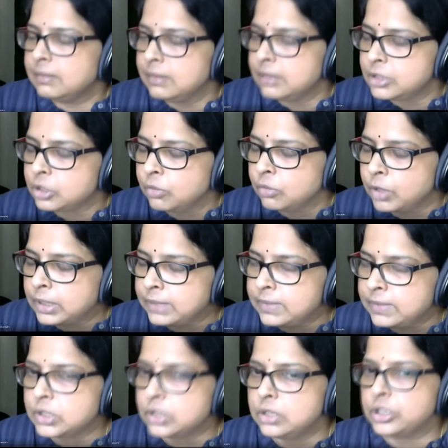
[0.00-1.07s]
So whatever
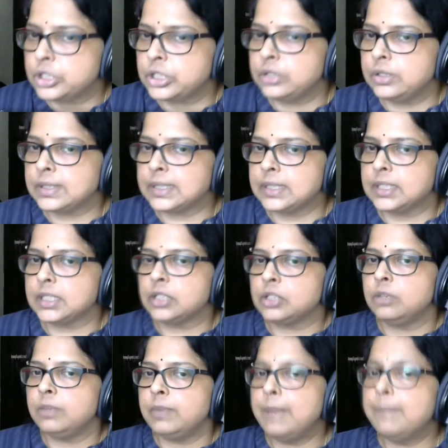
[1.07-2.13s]
solution you're suggesting
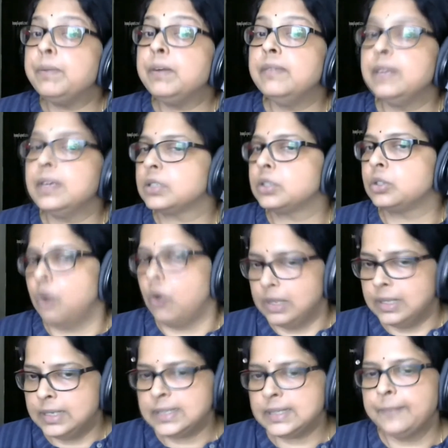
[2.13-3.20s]
should be impervious to all
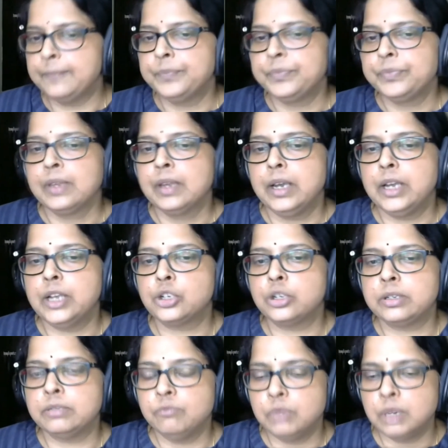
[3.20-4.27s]
this. It should
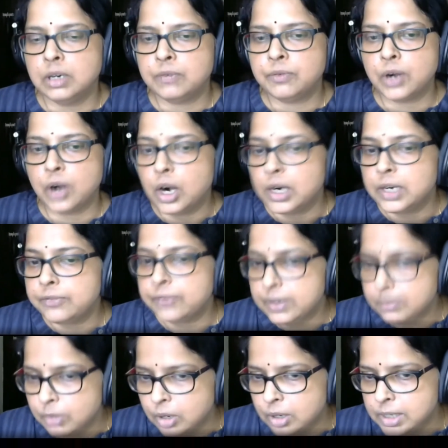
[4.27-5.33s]
work for all different
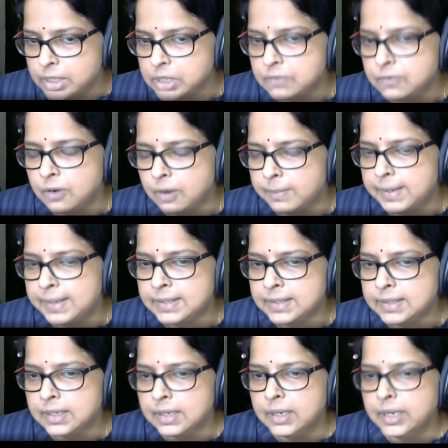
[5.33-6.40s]
modulation
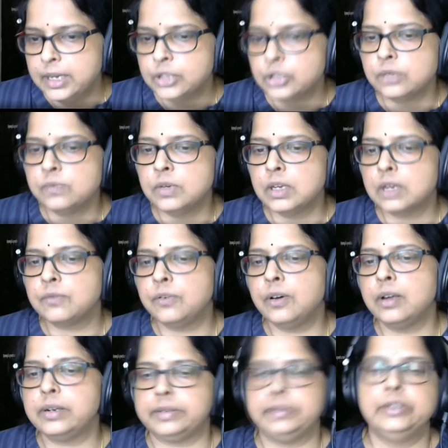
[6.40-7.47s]
formats. It should work
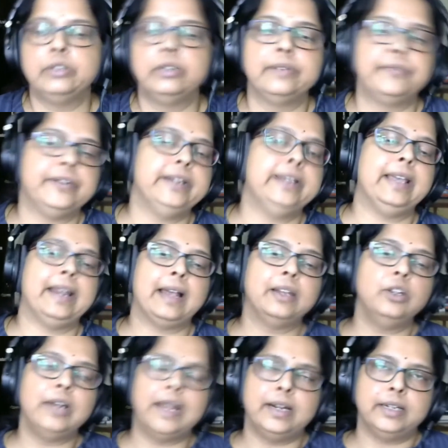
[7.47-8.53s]
for different
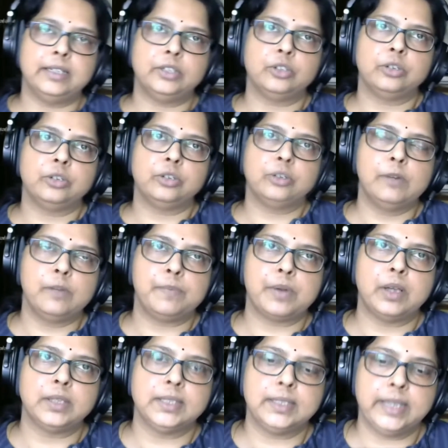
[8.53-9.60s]
granularities. You should be able to
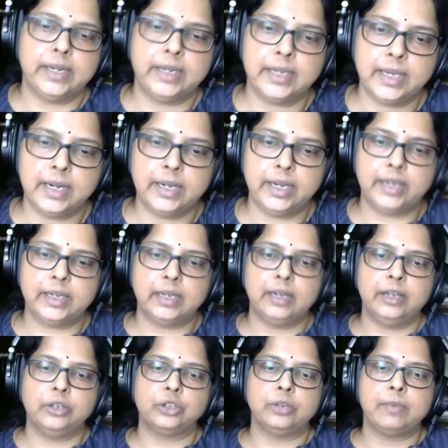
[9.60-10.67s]
process the entire data.
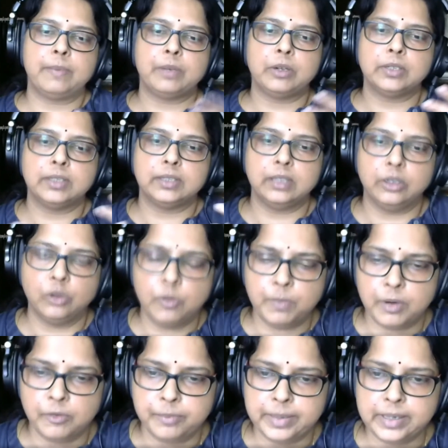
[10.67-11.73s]
You should be process the group
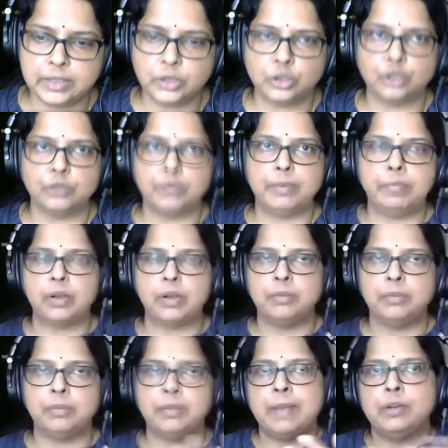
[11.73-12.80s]
of bits. You should be
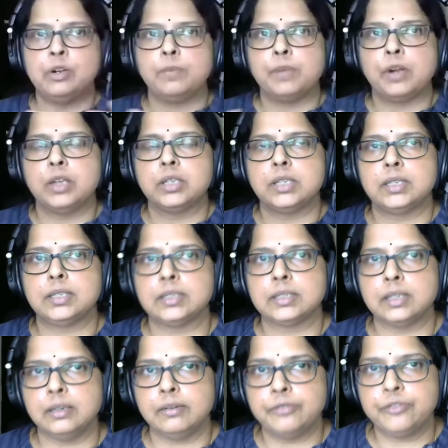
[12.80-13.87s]
able to process
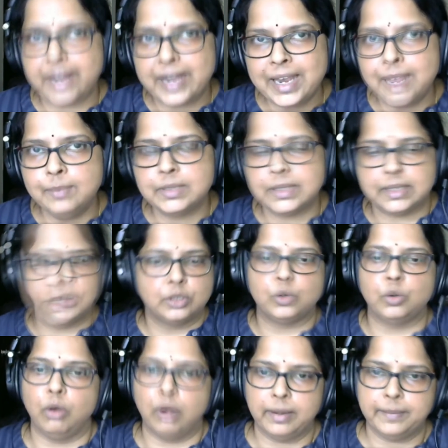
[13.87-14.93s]
frames and so
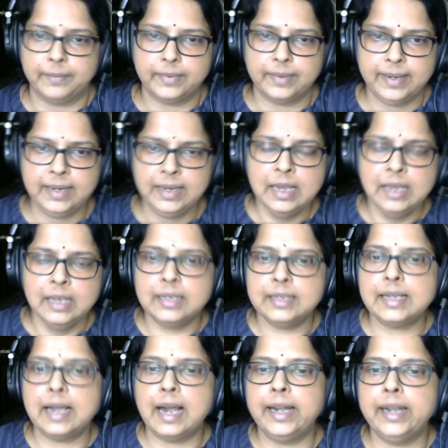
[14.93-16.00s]
on. Right? This is
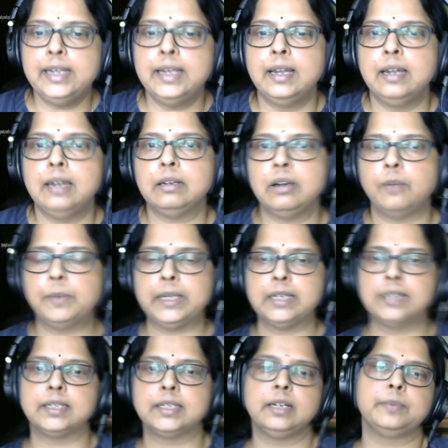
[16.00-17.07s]
the ideal optical
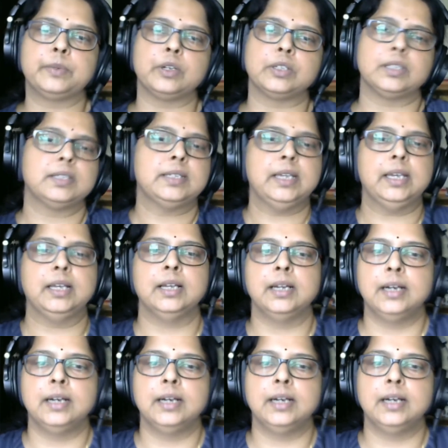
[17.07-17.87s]
signal processing